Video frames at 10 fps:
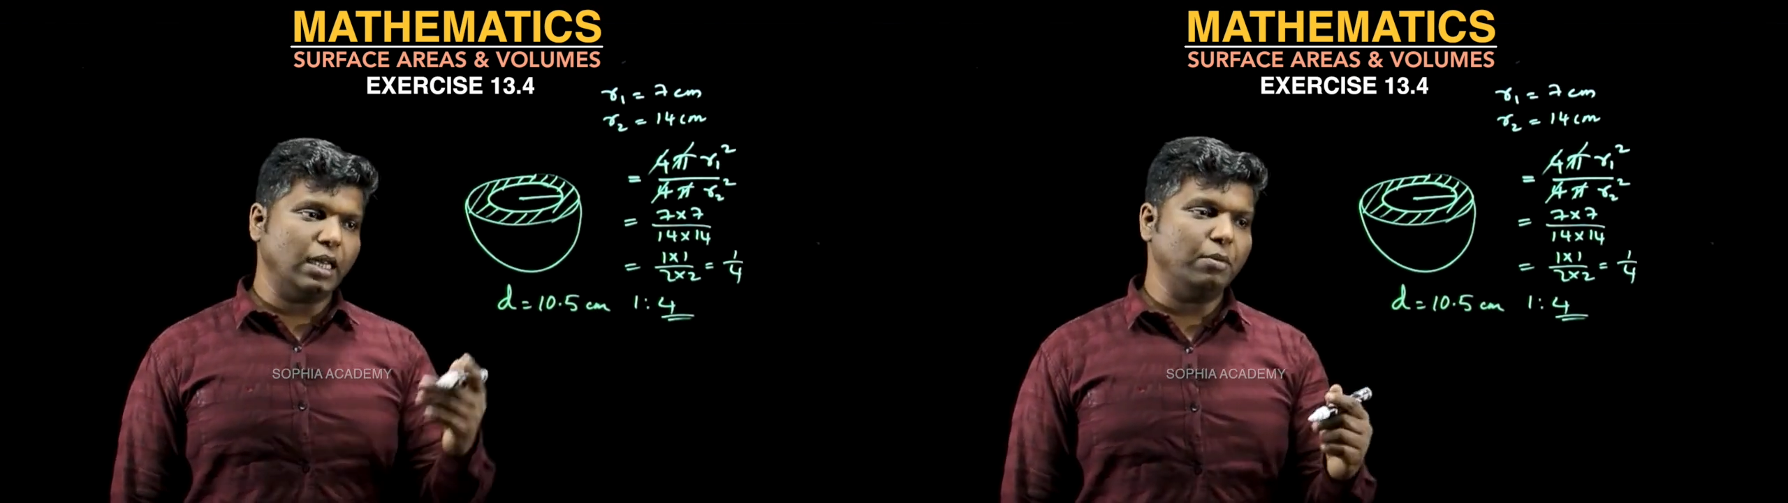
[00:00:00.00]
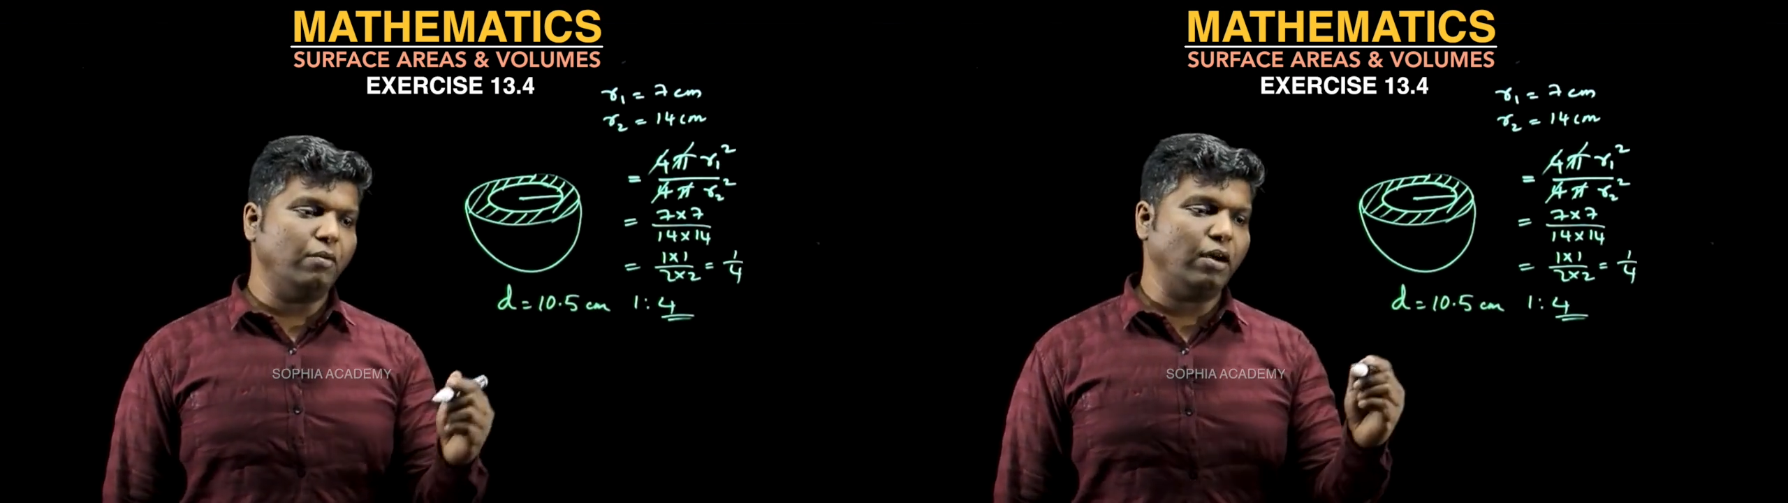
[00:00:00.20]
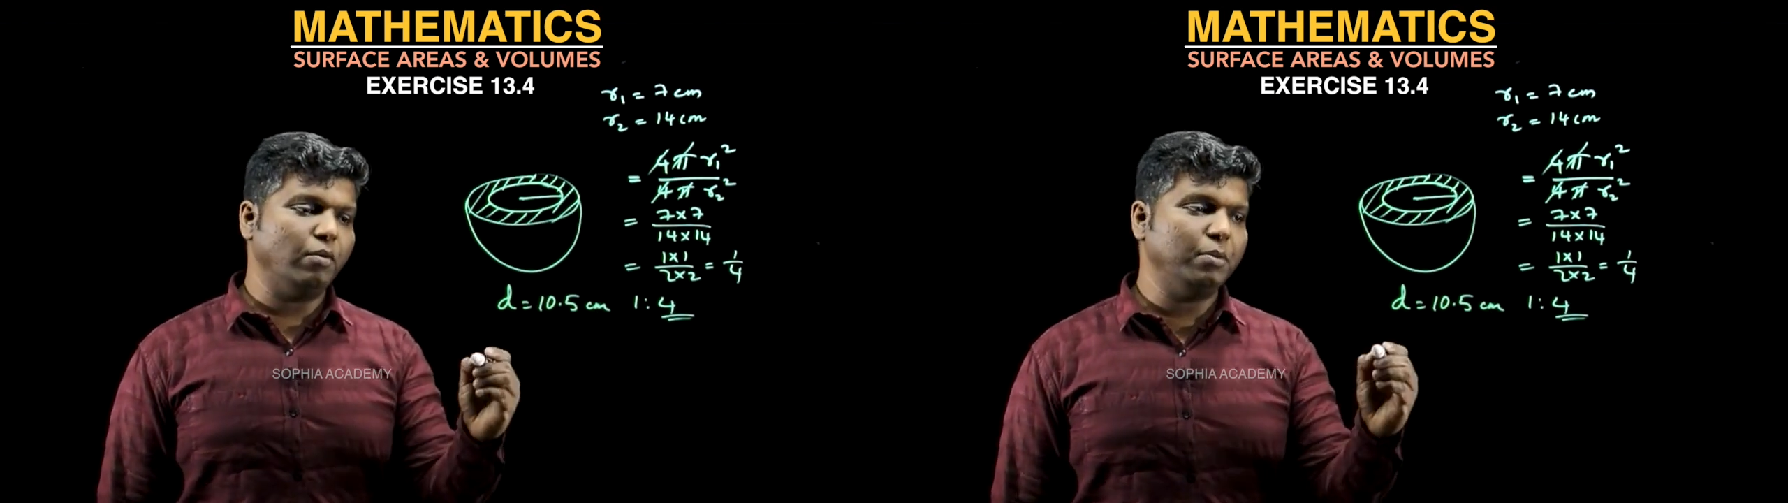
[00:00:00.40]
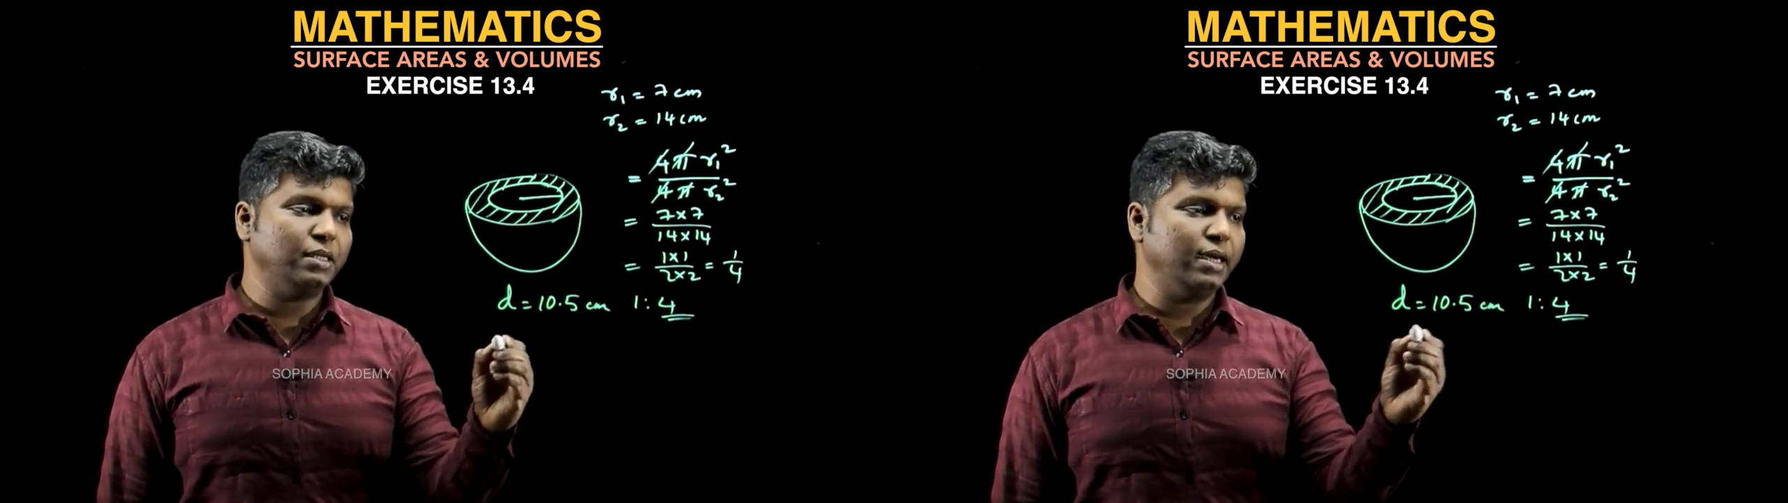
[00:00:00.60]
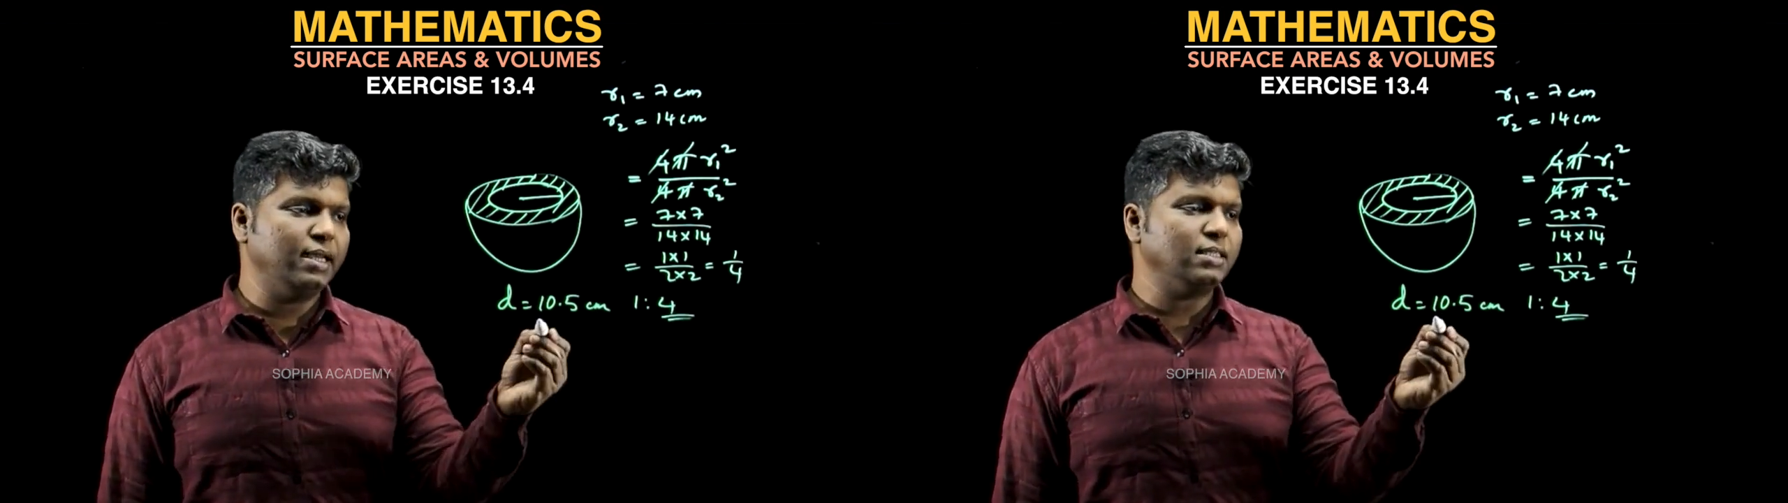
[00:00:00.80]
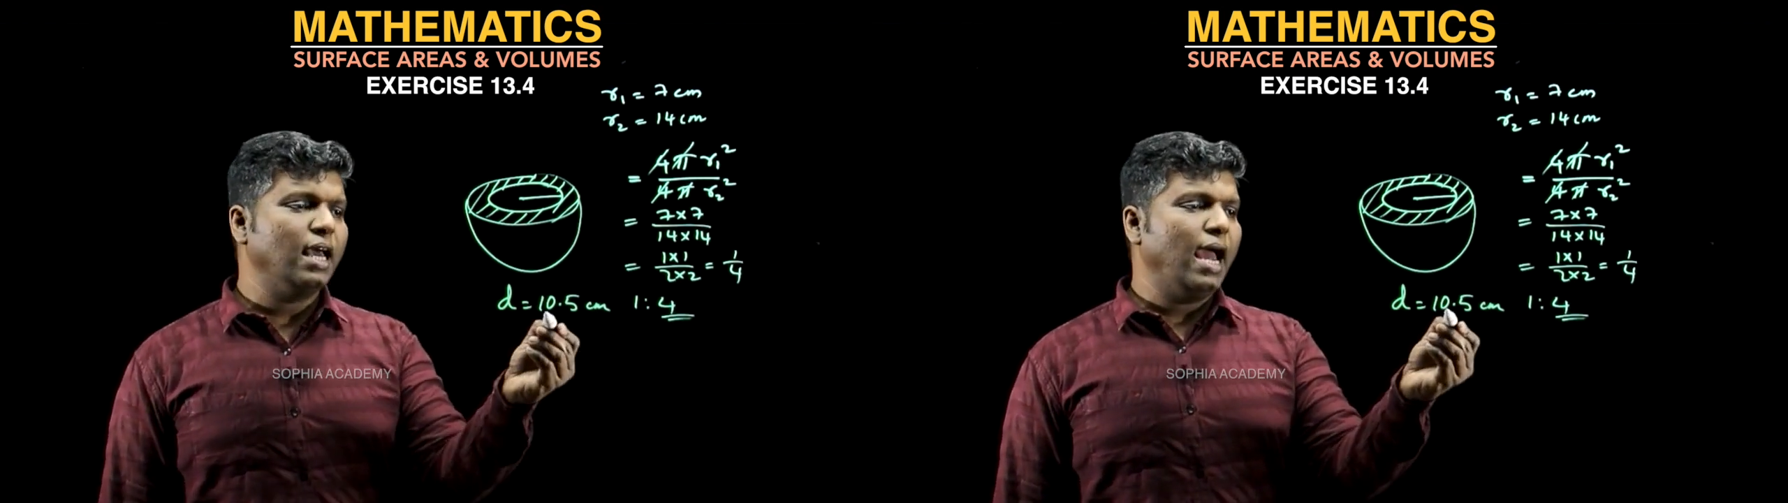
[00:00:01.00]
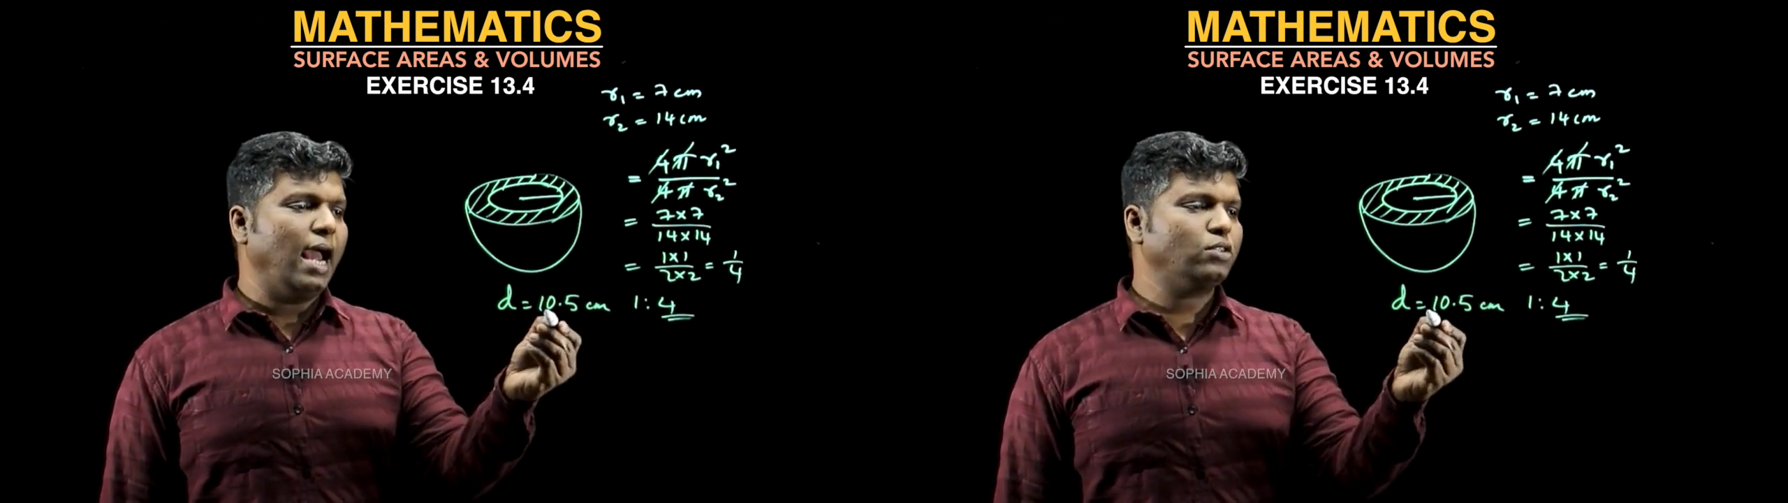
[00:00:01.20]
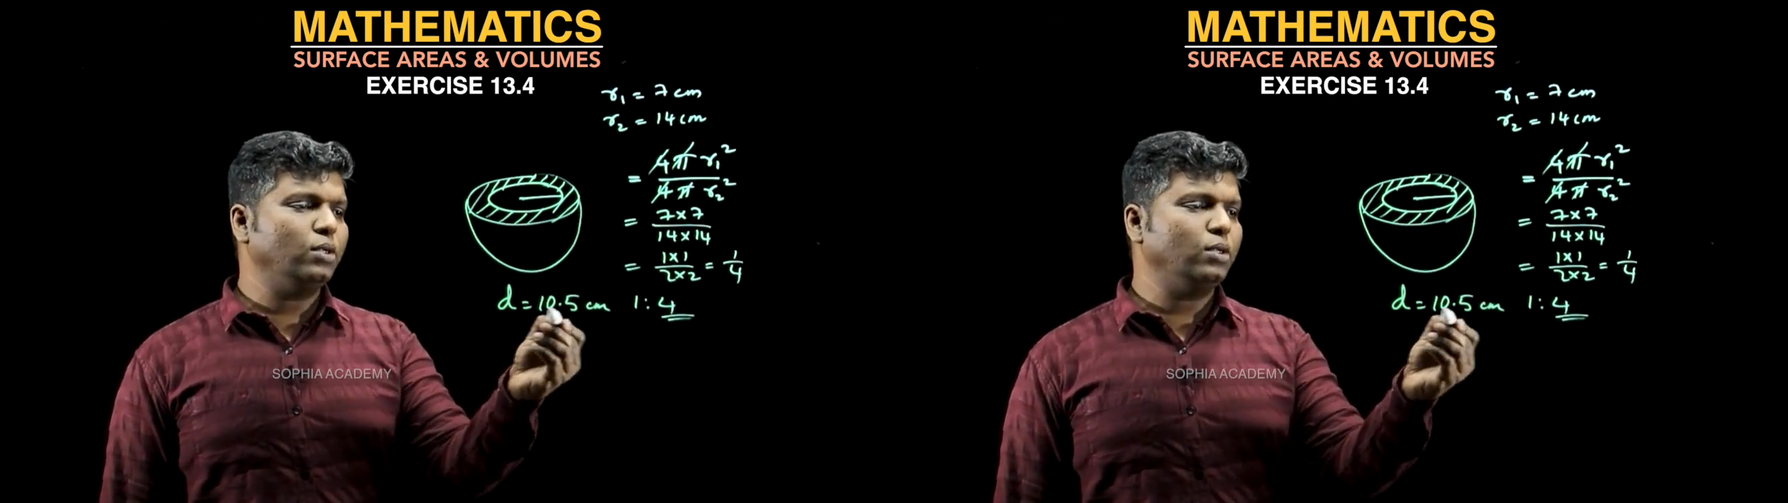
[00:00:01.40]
So tell me what will be the radius.